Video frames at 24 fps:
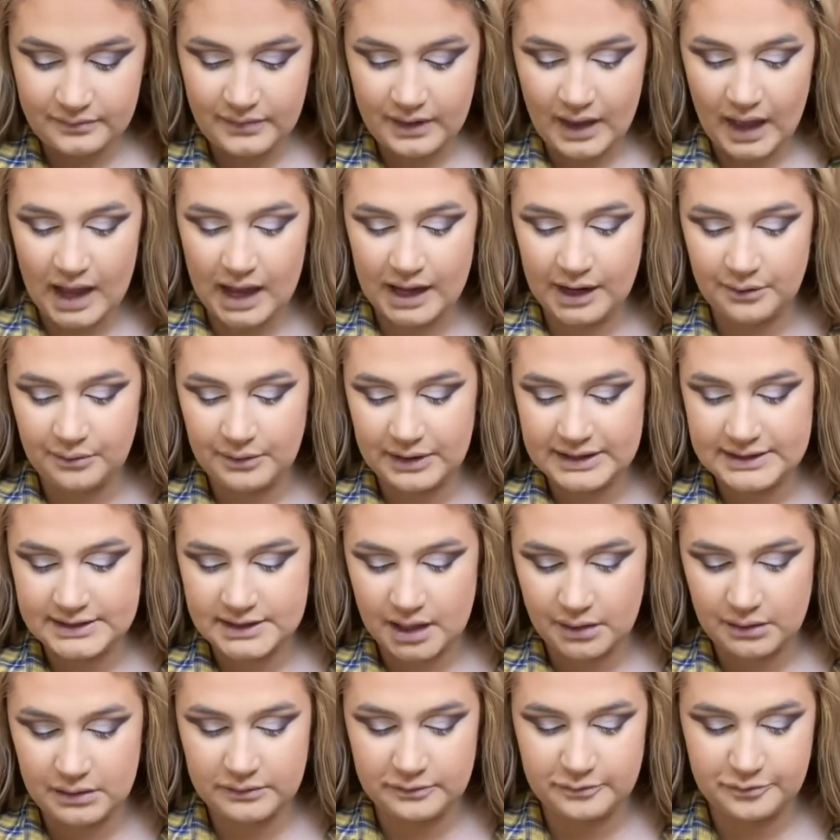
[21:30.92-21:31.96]
I always
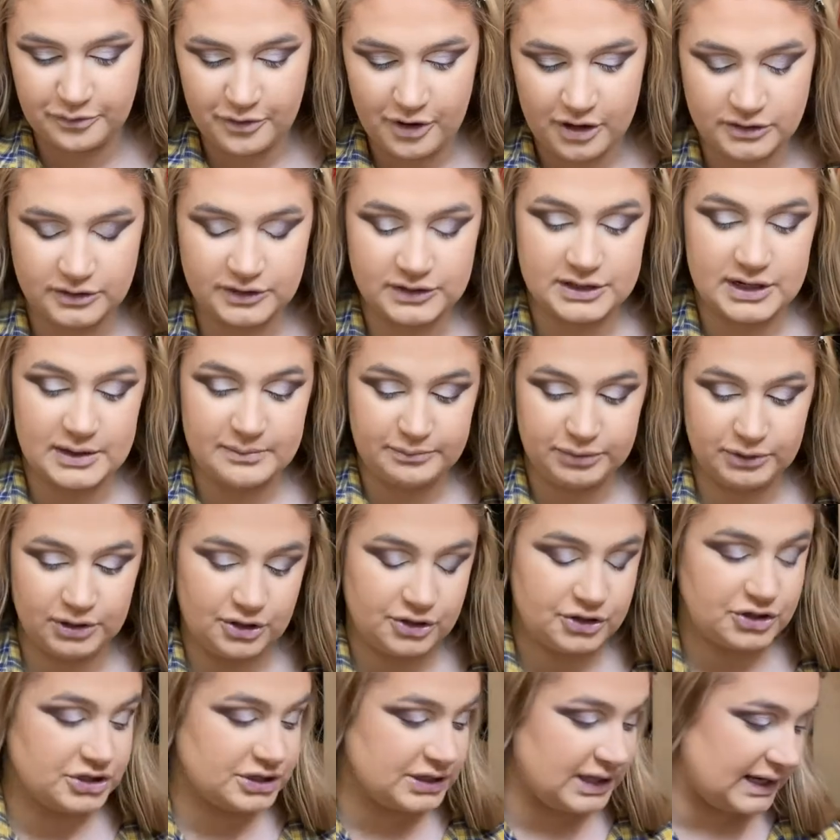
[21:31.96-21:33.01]
go in bronzer,
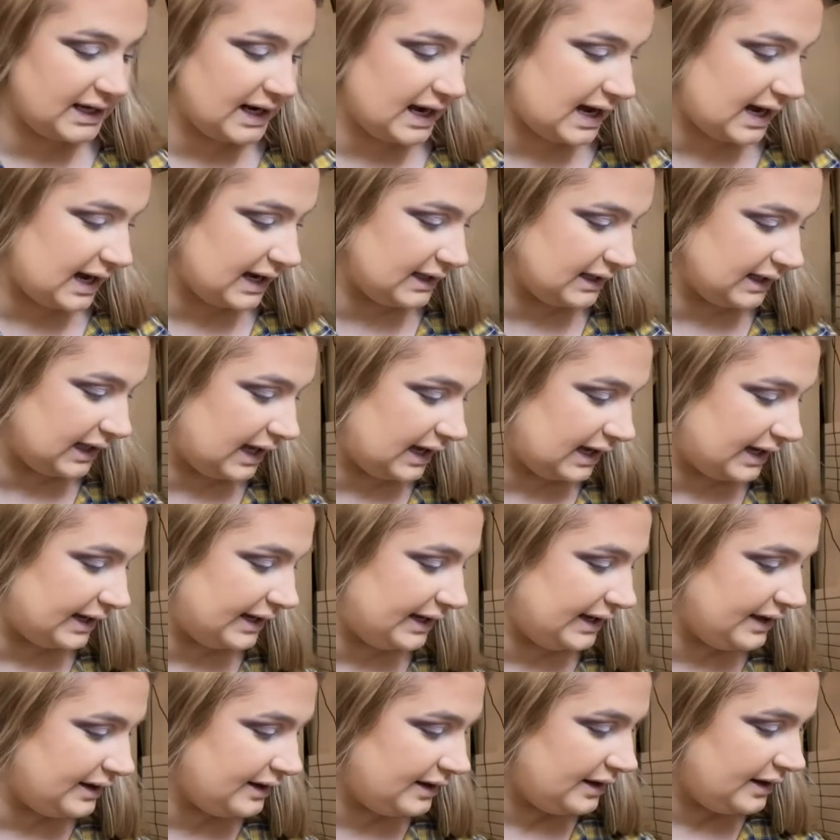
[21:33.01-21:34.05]
blush, then
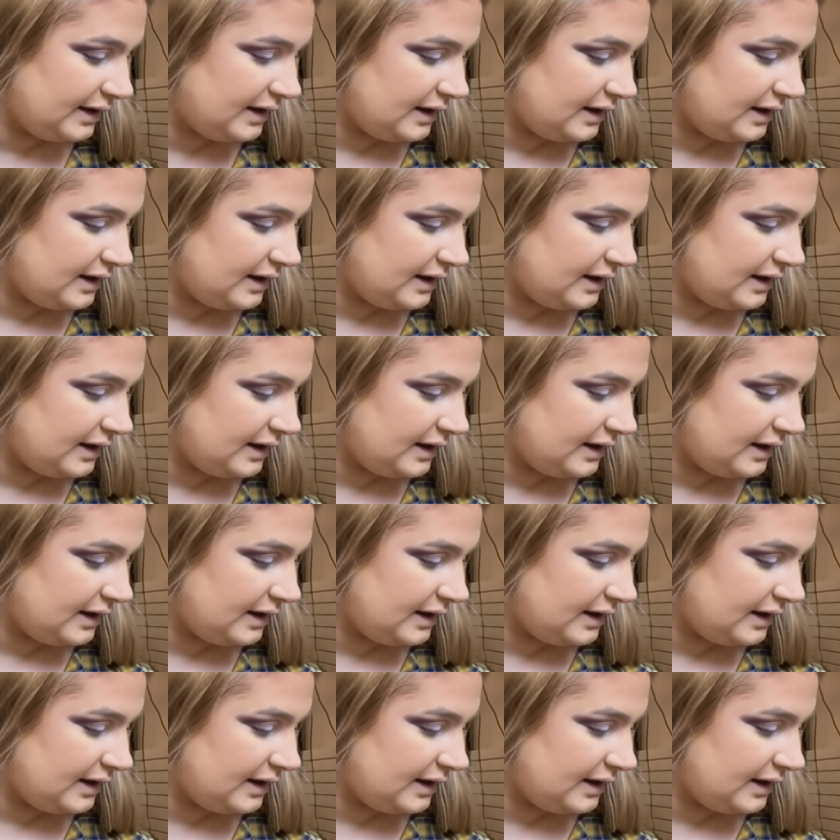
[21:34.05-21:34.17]
highlight.